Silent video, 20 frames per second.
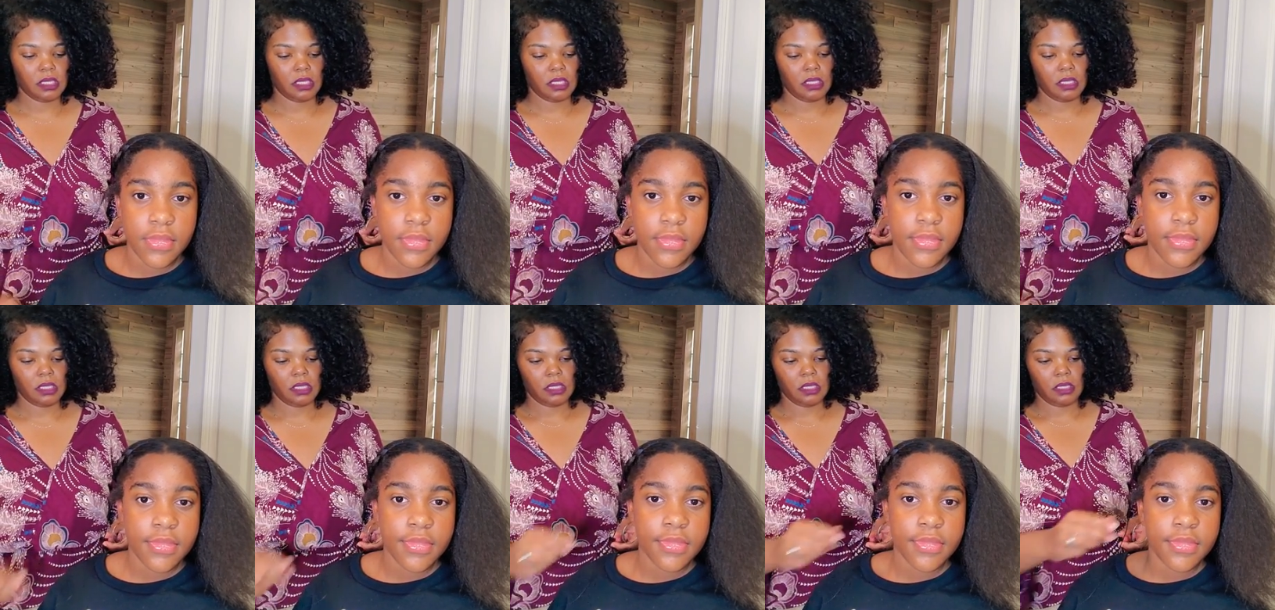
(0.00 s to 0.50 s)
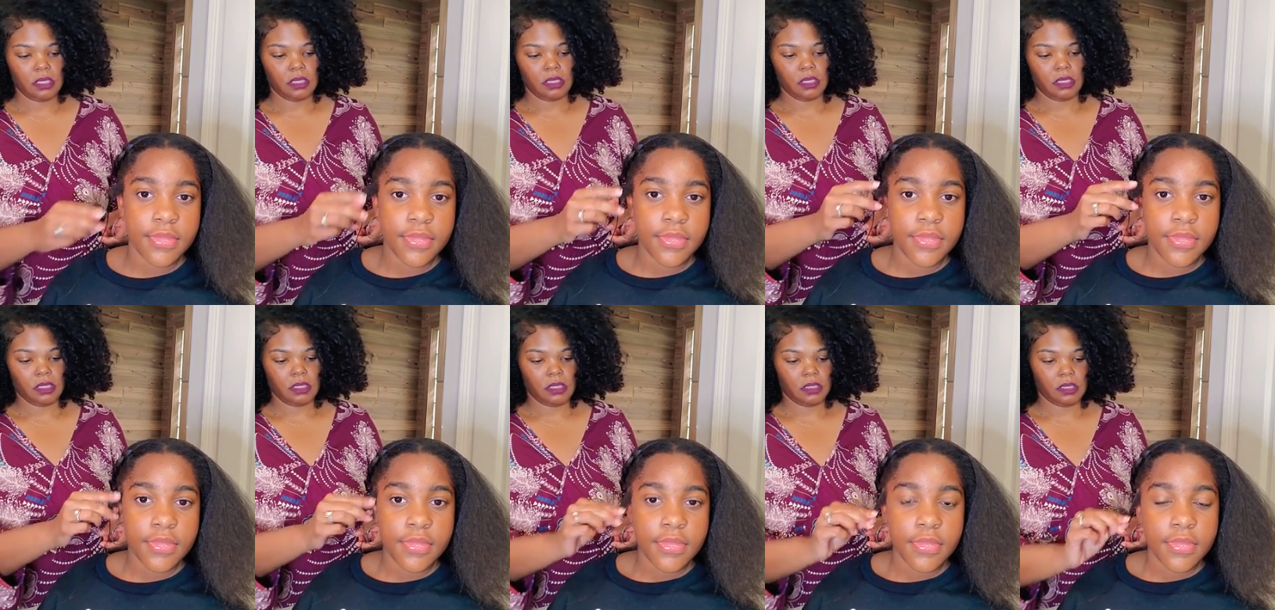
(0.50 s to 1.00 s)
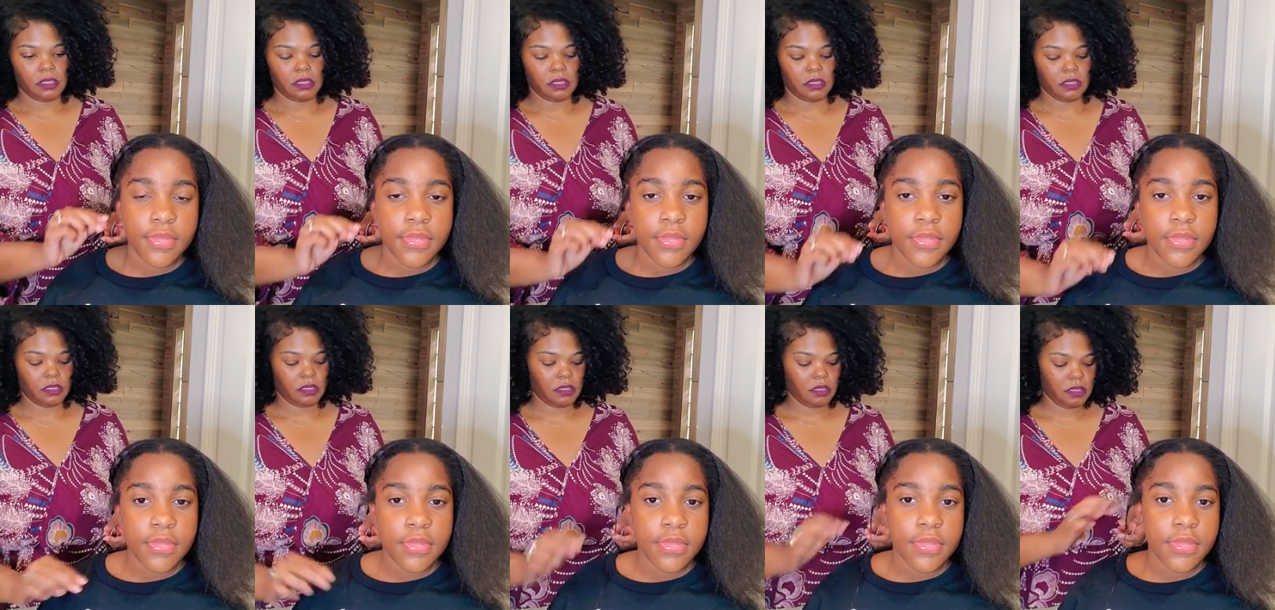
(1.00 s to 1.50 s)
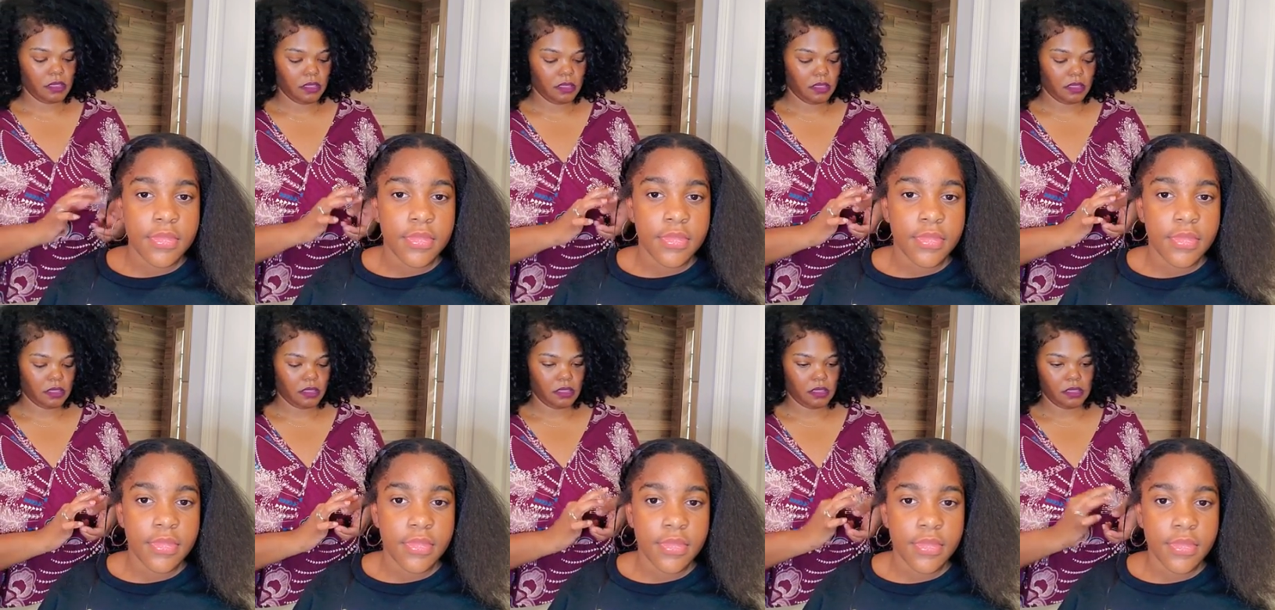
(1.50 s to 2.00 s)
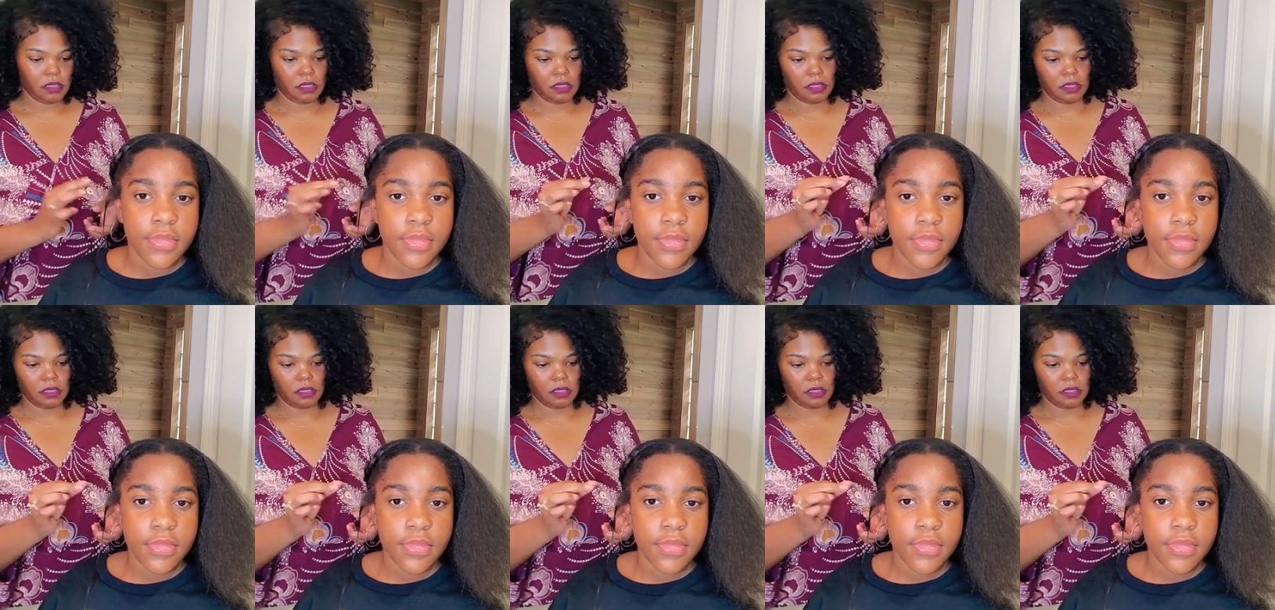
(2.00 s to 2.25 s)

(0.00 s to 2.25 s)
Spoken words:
(silence)